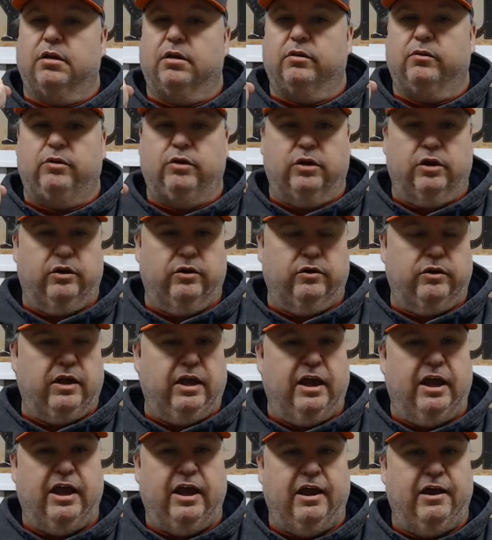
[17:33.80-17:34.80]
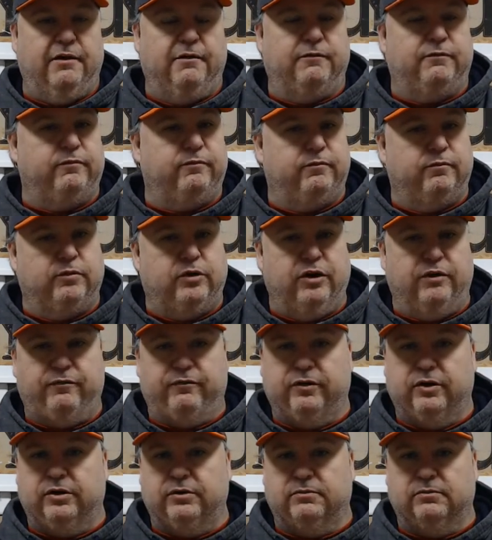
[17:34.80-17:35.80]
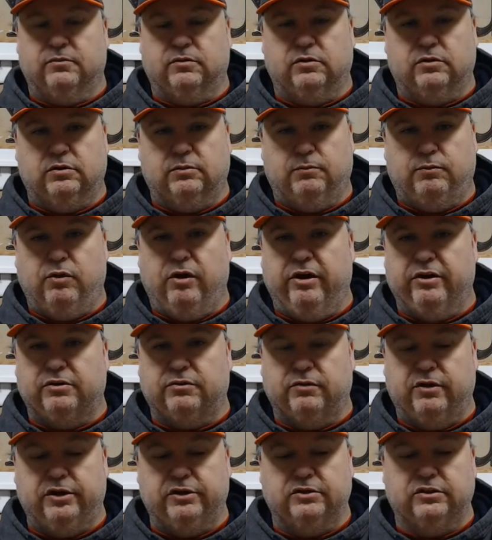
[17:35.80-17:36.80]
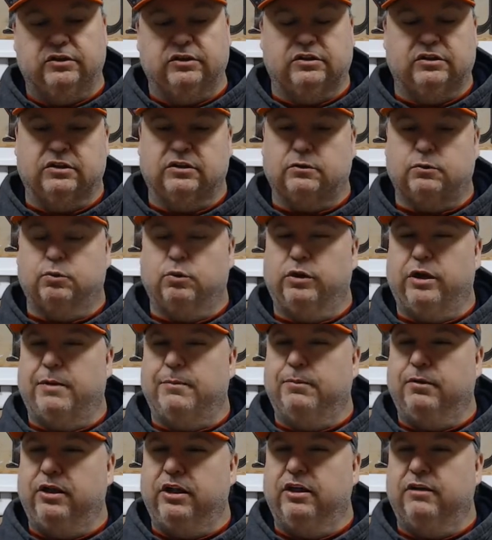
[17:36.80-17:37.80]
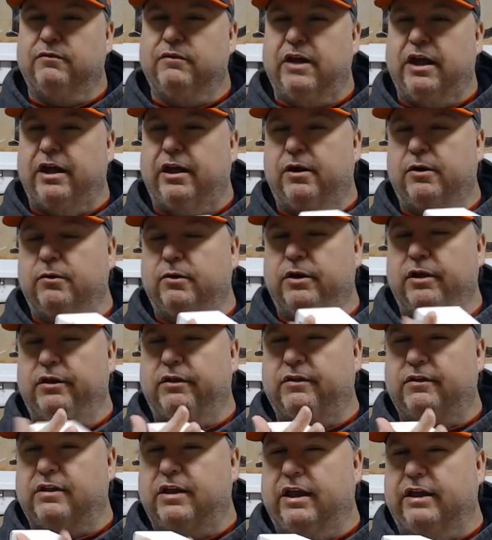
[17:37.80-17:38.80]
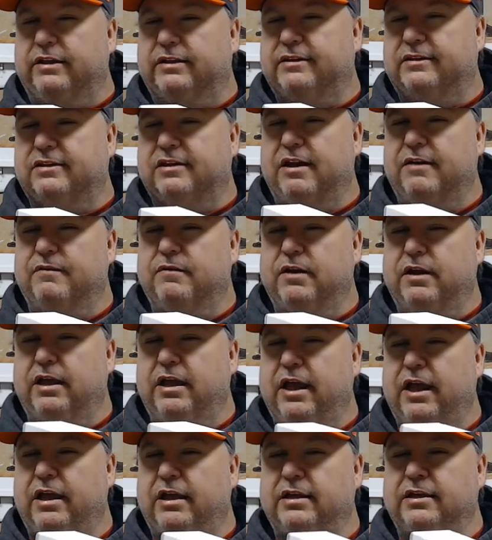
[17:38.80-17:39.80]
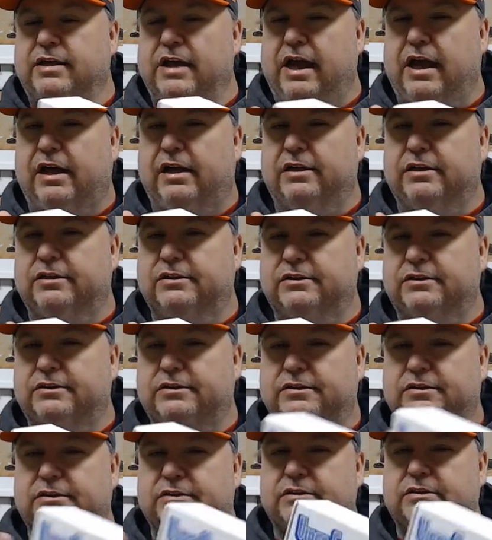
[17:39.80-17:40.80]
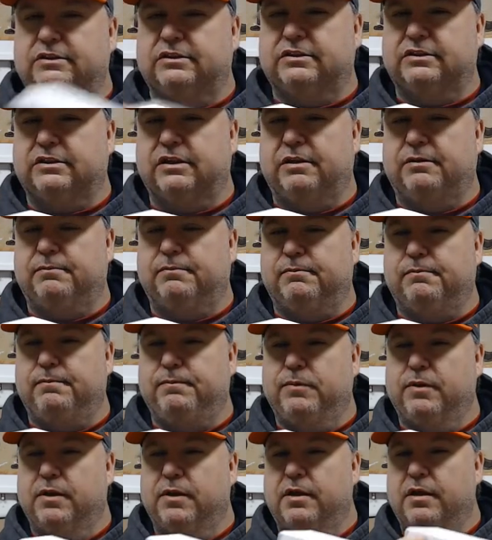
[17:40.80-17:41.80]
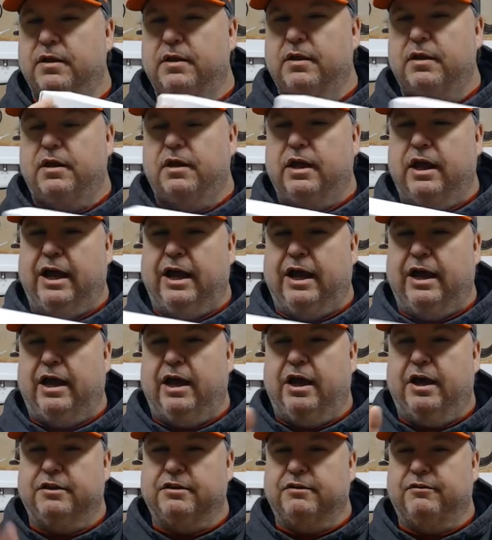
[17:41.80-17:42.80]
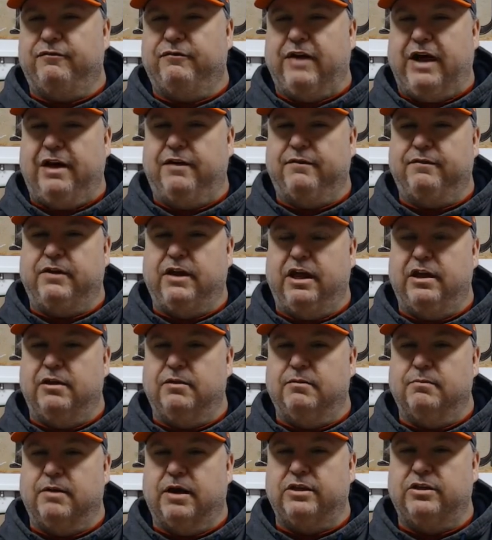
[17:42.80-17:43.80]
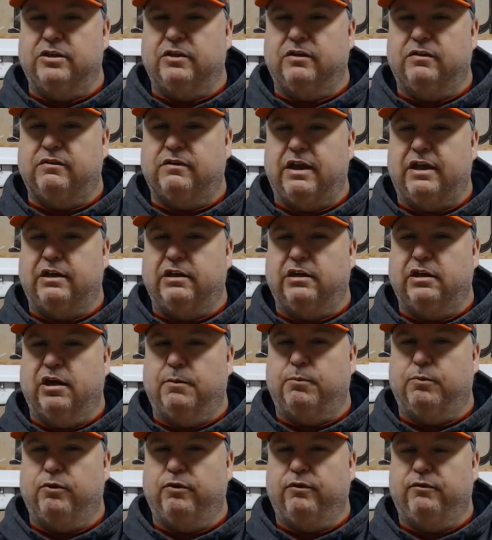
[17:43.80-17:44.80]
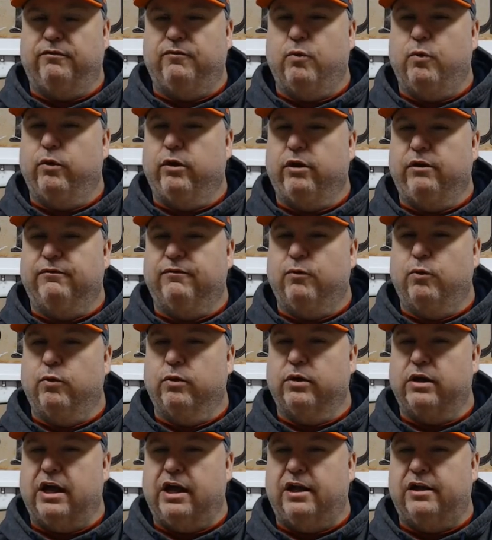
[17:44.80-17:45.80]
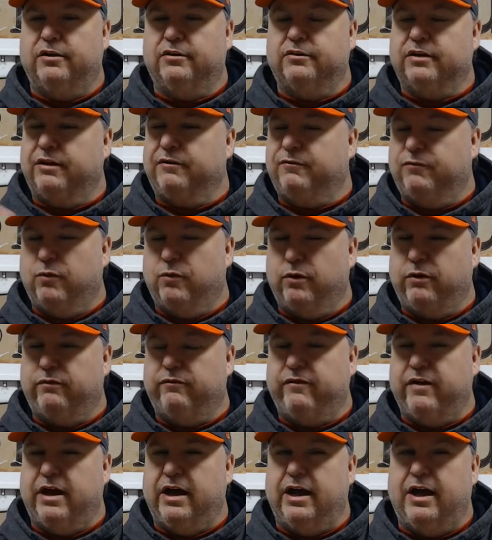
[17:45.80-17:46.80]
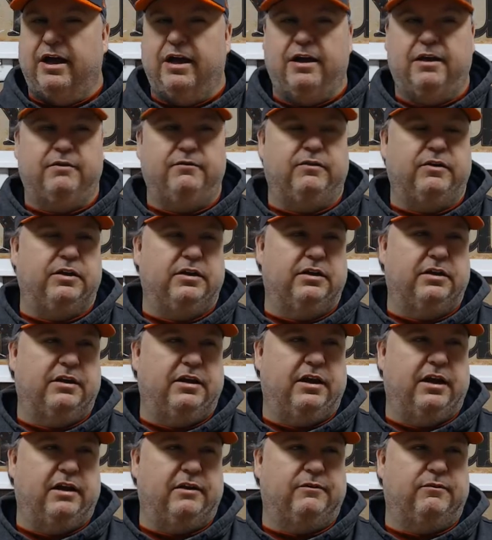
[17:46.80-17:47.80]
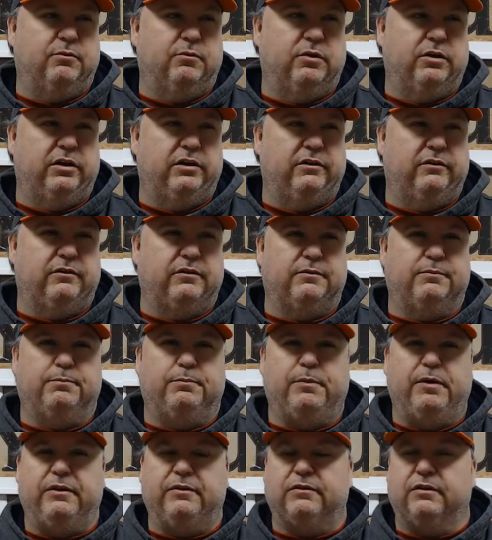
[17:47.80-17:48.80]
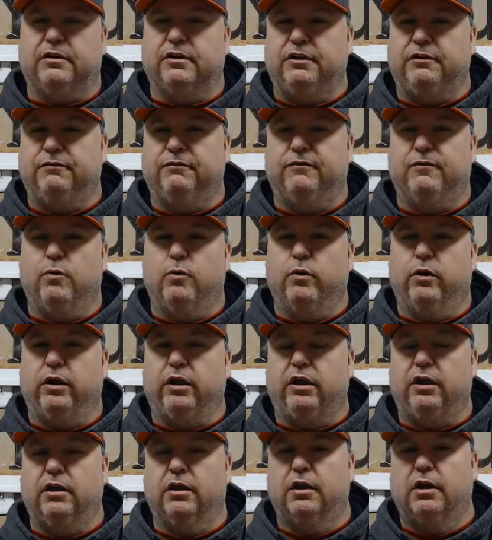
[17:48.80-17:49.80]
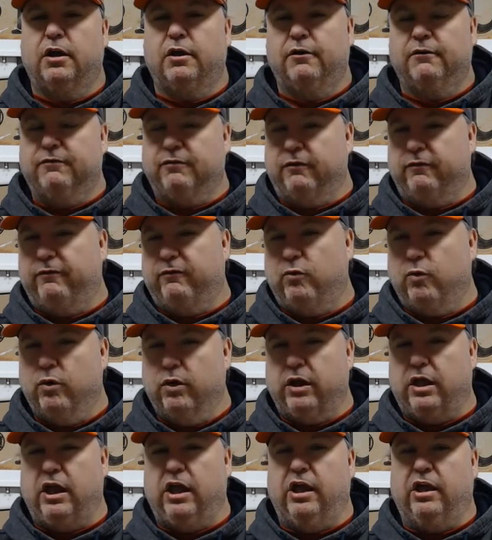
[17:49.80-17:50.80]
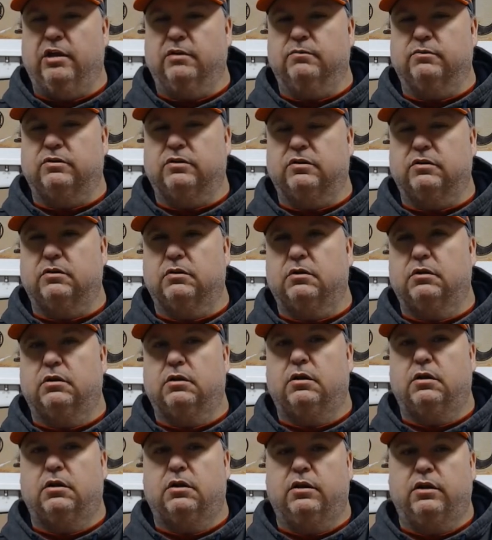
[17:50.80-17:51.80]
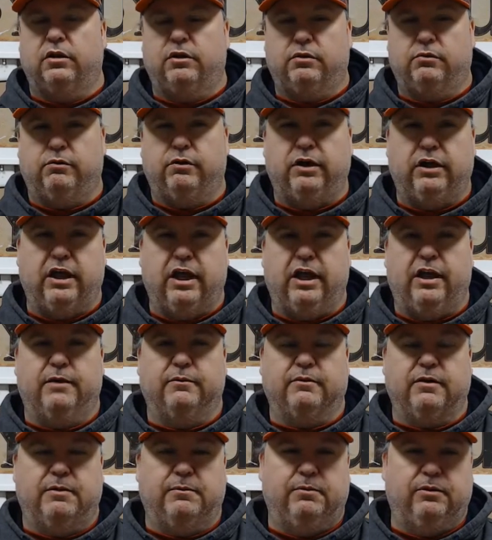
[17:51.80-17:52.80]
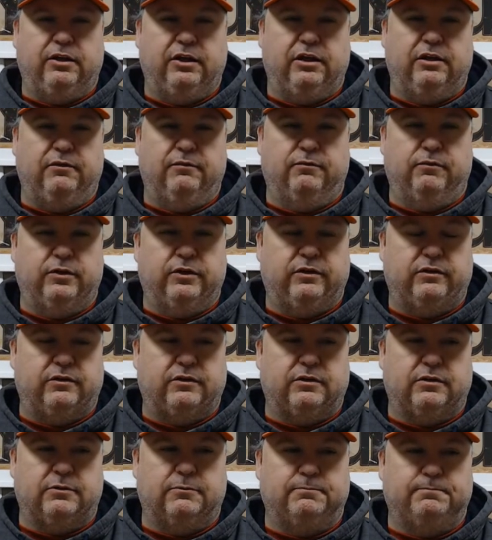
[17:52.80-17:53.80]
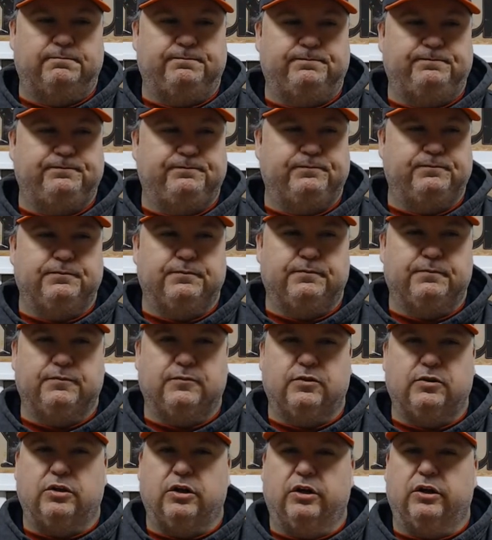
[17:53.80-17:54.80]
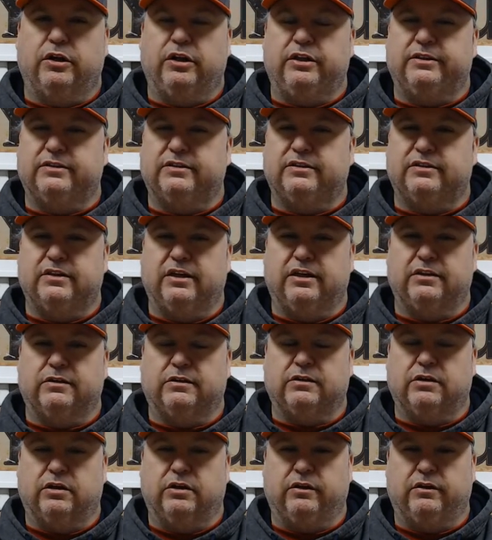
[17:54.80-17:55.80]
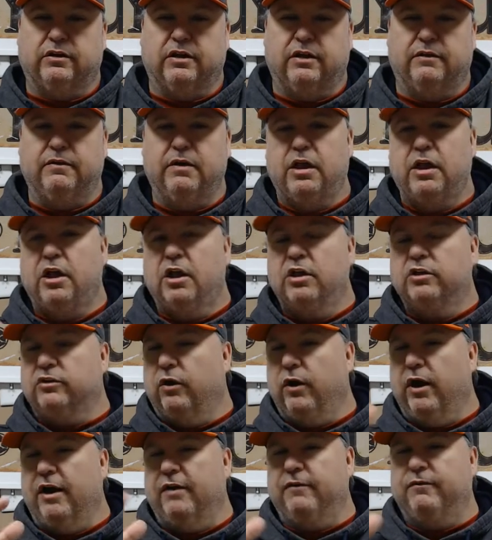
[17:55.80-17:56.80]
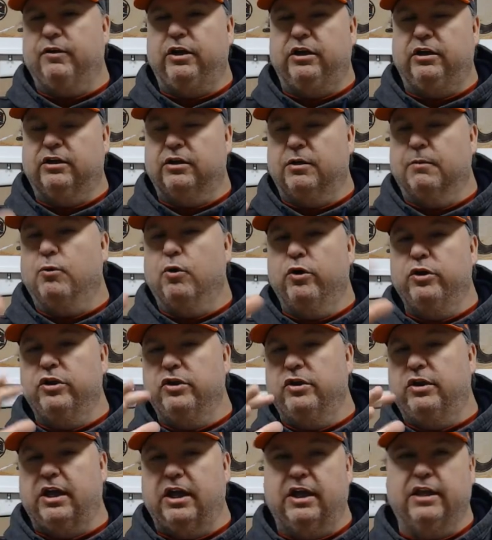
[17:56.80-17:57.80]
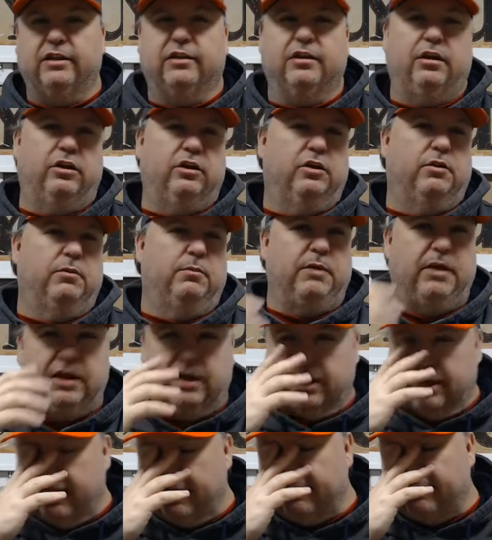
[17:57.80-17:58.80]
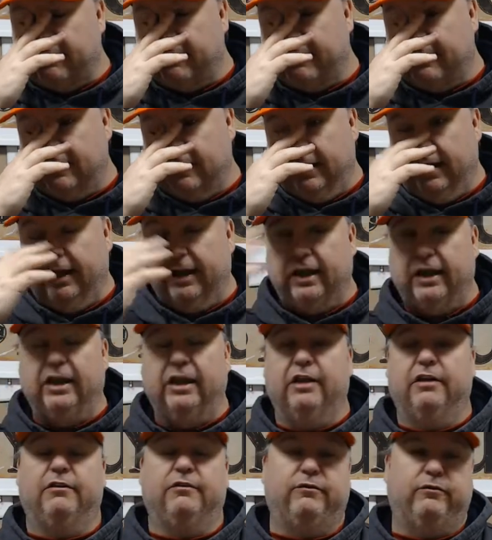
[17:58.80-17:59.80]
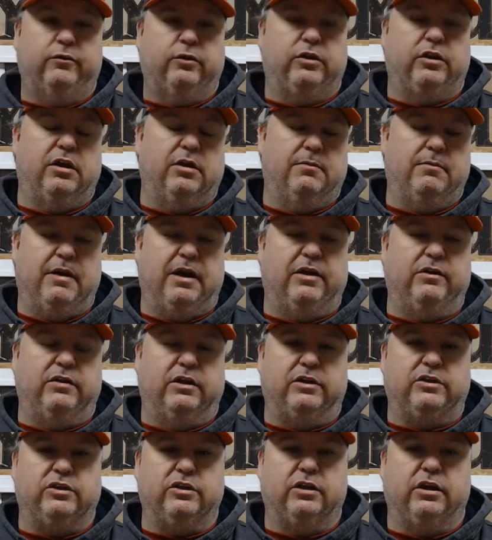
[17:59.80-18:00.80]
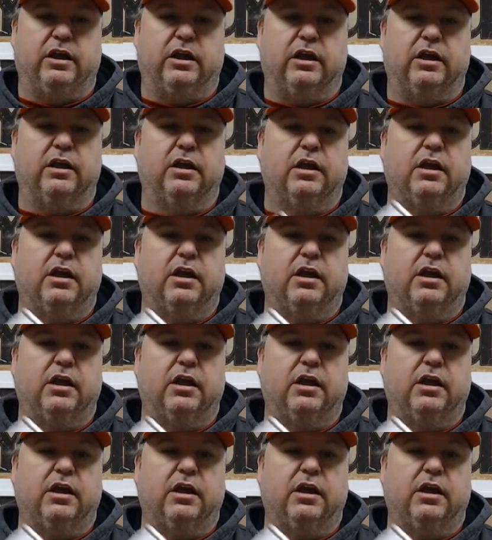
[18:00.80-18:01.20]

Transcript: You know, they have different price ranges. This one, I believe now, is like $78 and something. The 5 game I just signed up was $44, like $45, and then the next one is basically $40 for 4 games. 3 games, I believe, was $36, $37. So the more you get, a little bit less it is for the amount that you get.